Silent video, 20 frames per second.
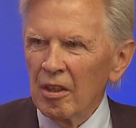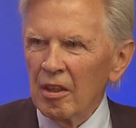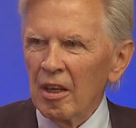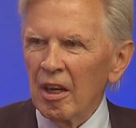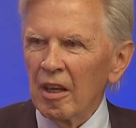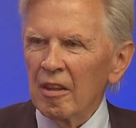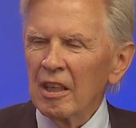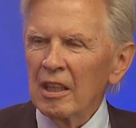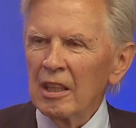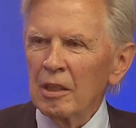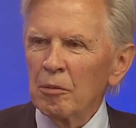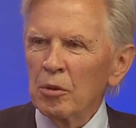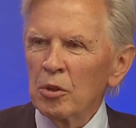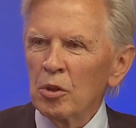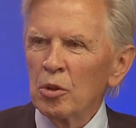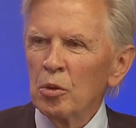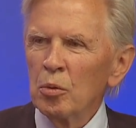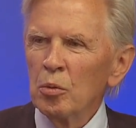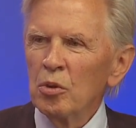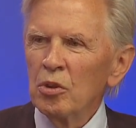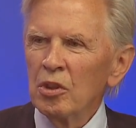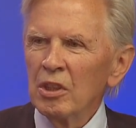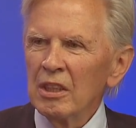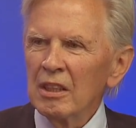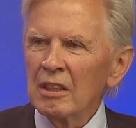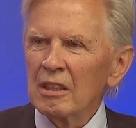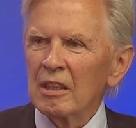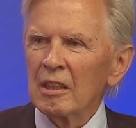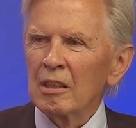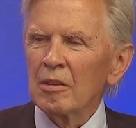I think there were two
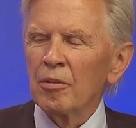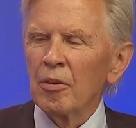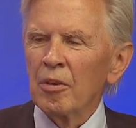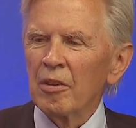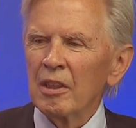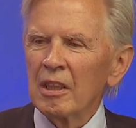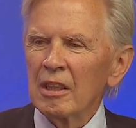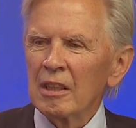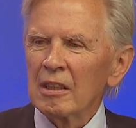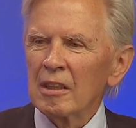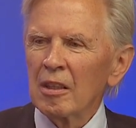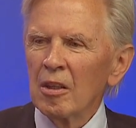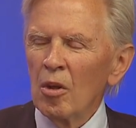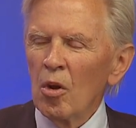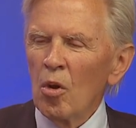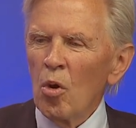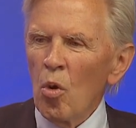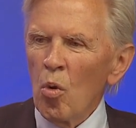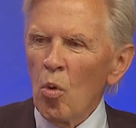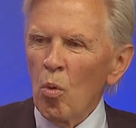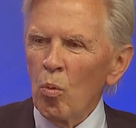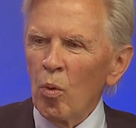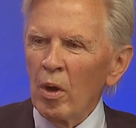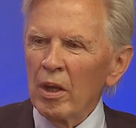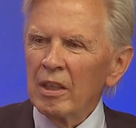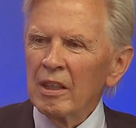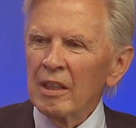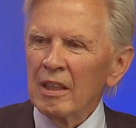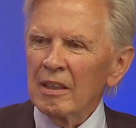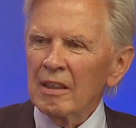reasons for this.
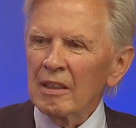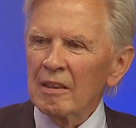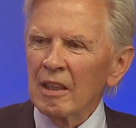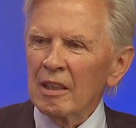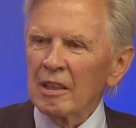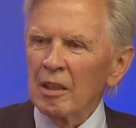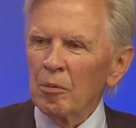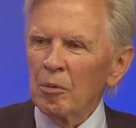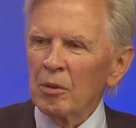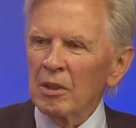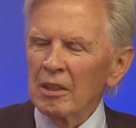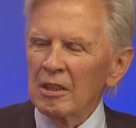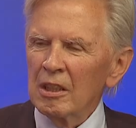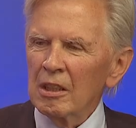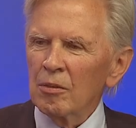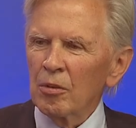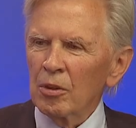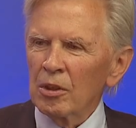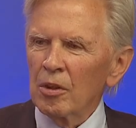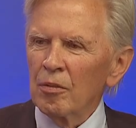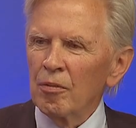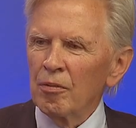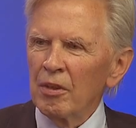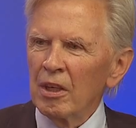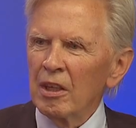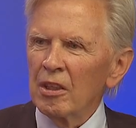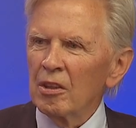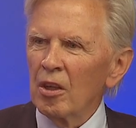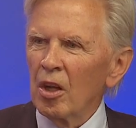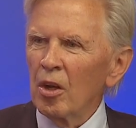One is that this was a
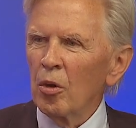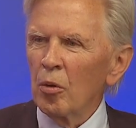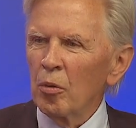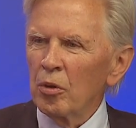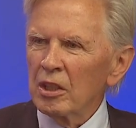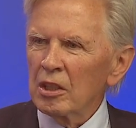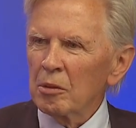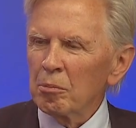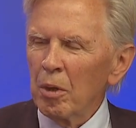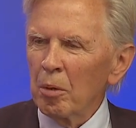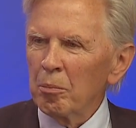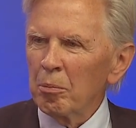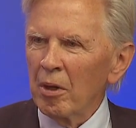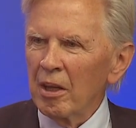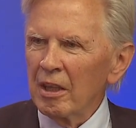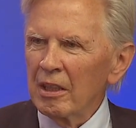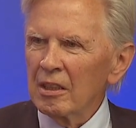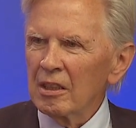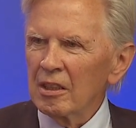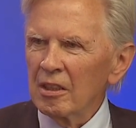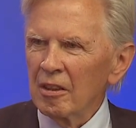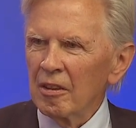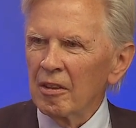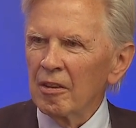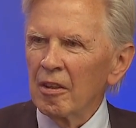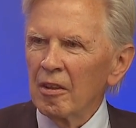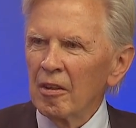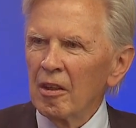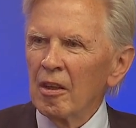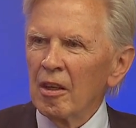very low-risk
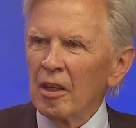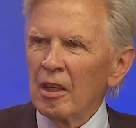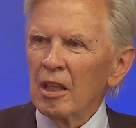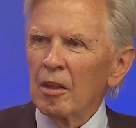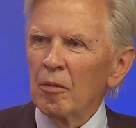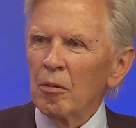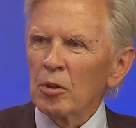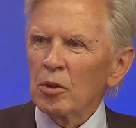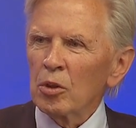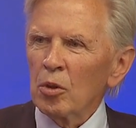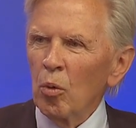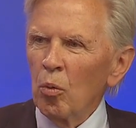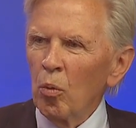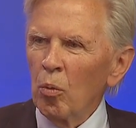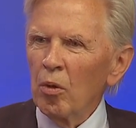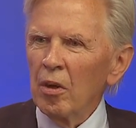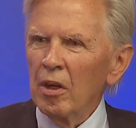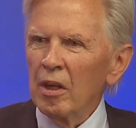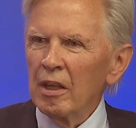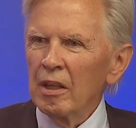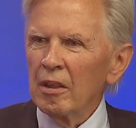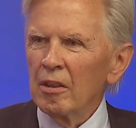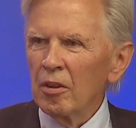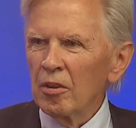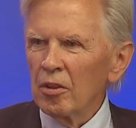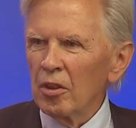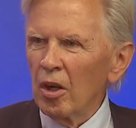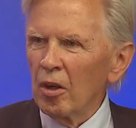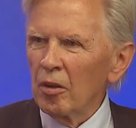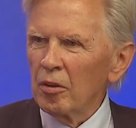population. There was only
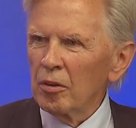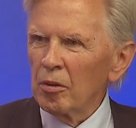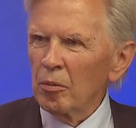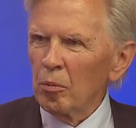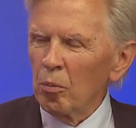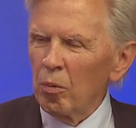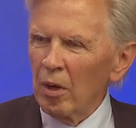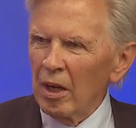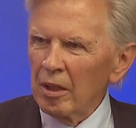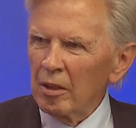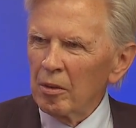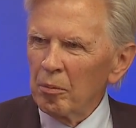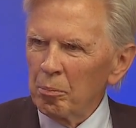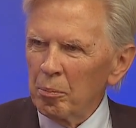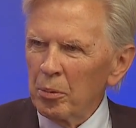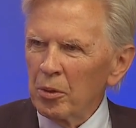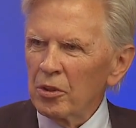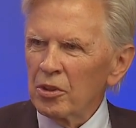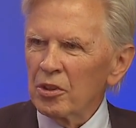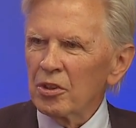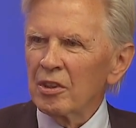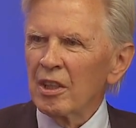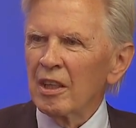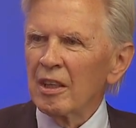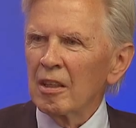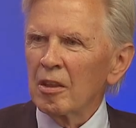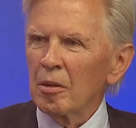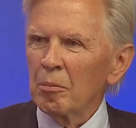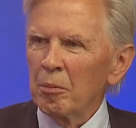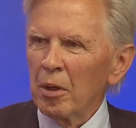around 1%
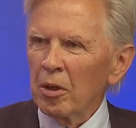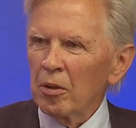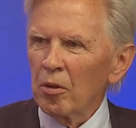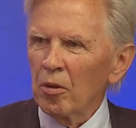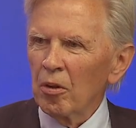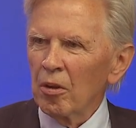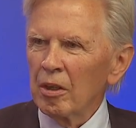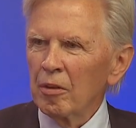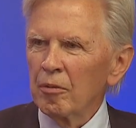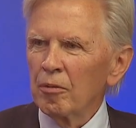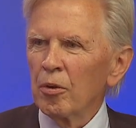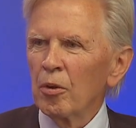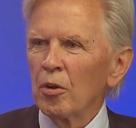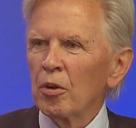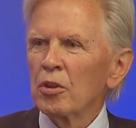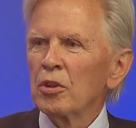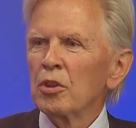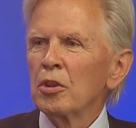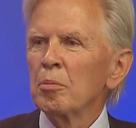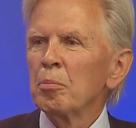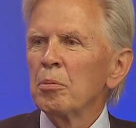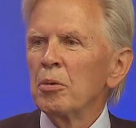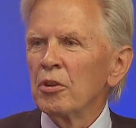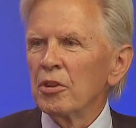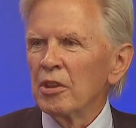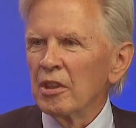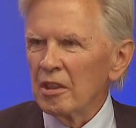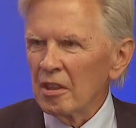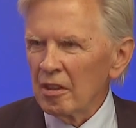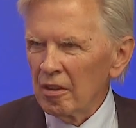myocardial infarctions per
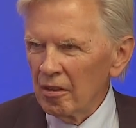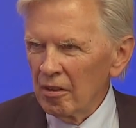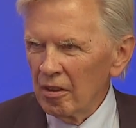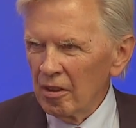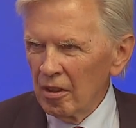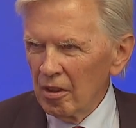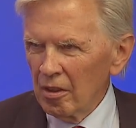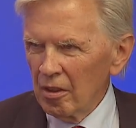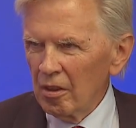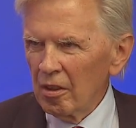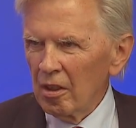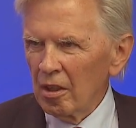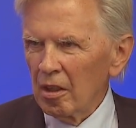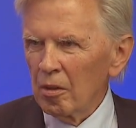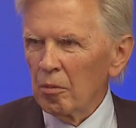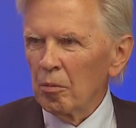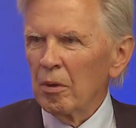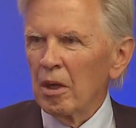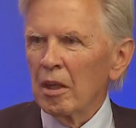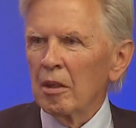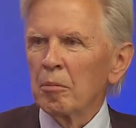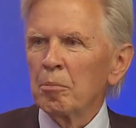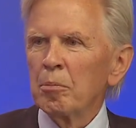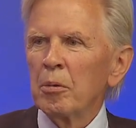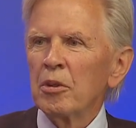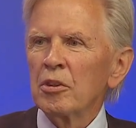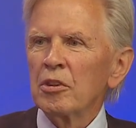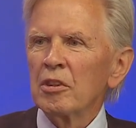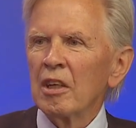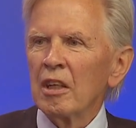year and
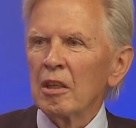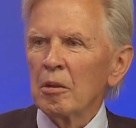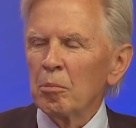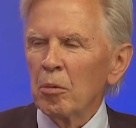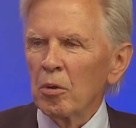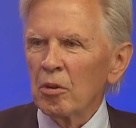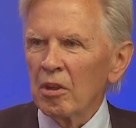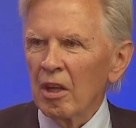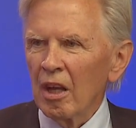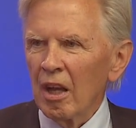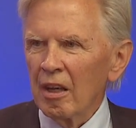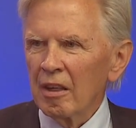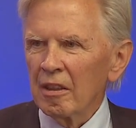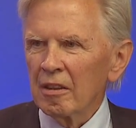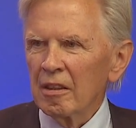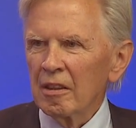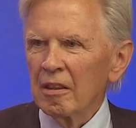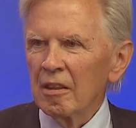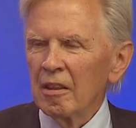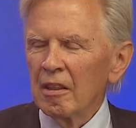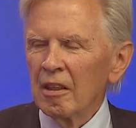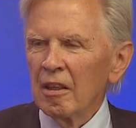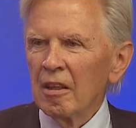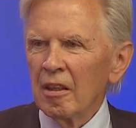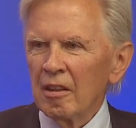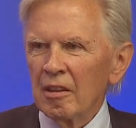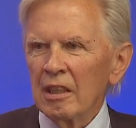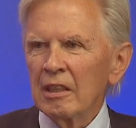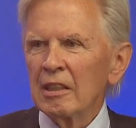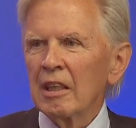1% mortality.
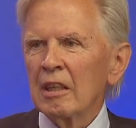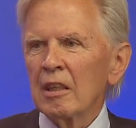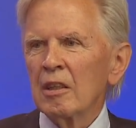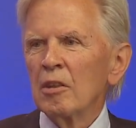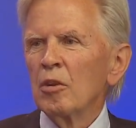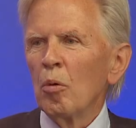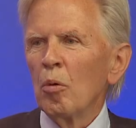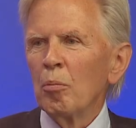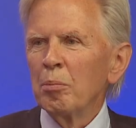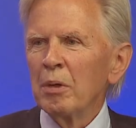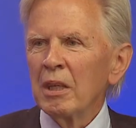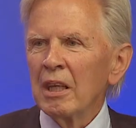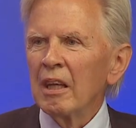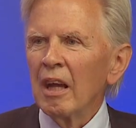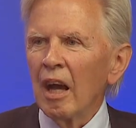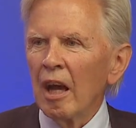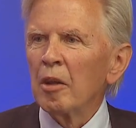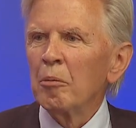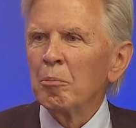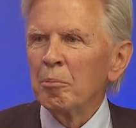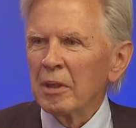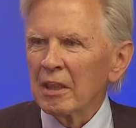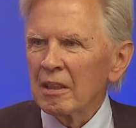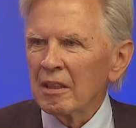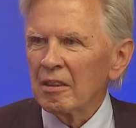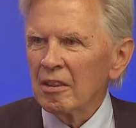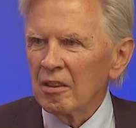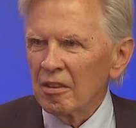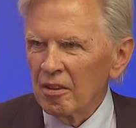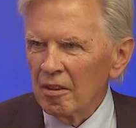This is big
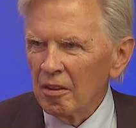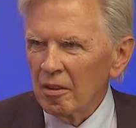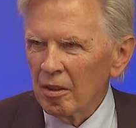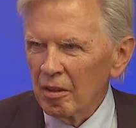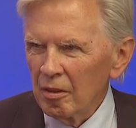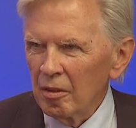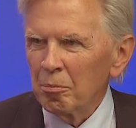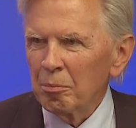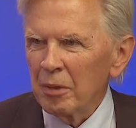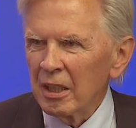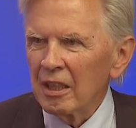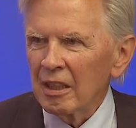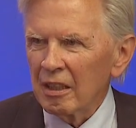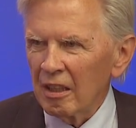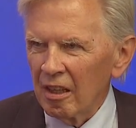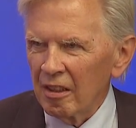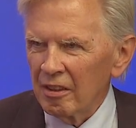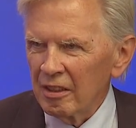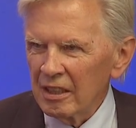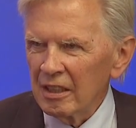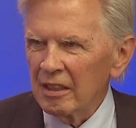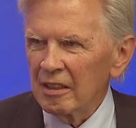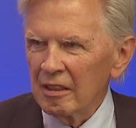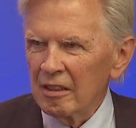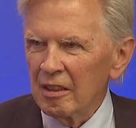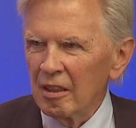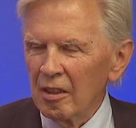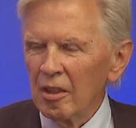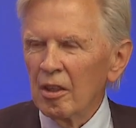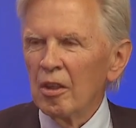unmet medical
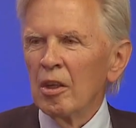need.